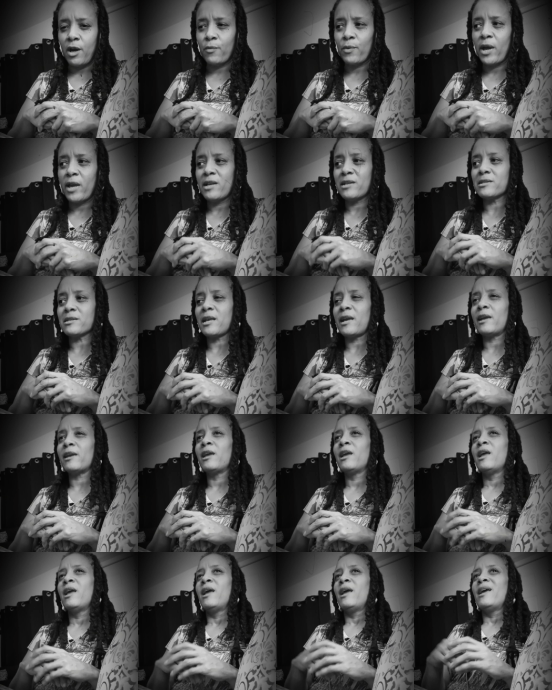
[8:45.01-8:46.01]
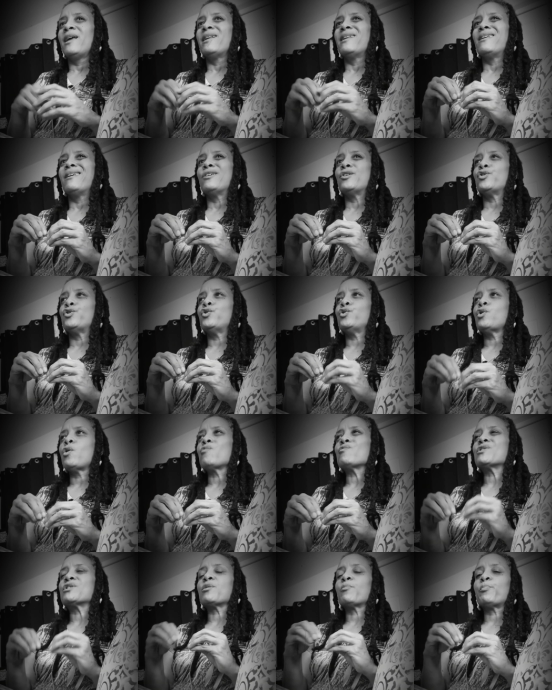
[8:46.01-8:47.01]
All right? It's like you
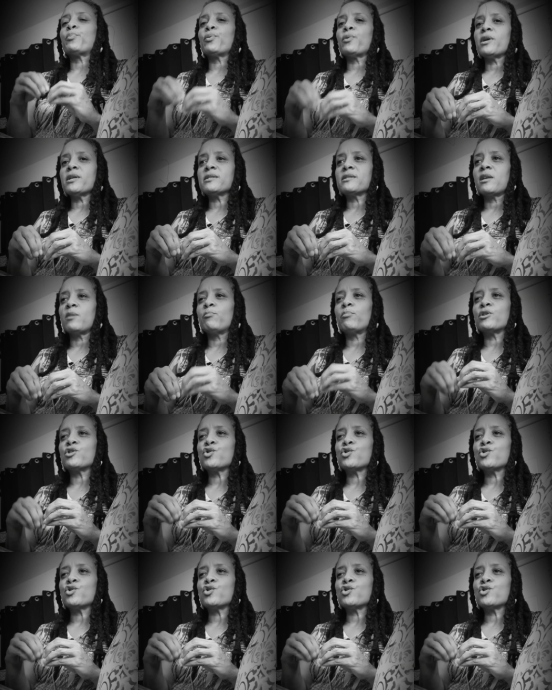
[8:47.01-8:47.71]
don't suppress it,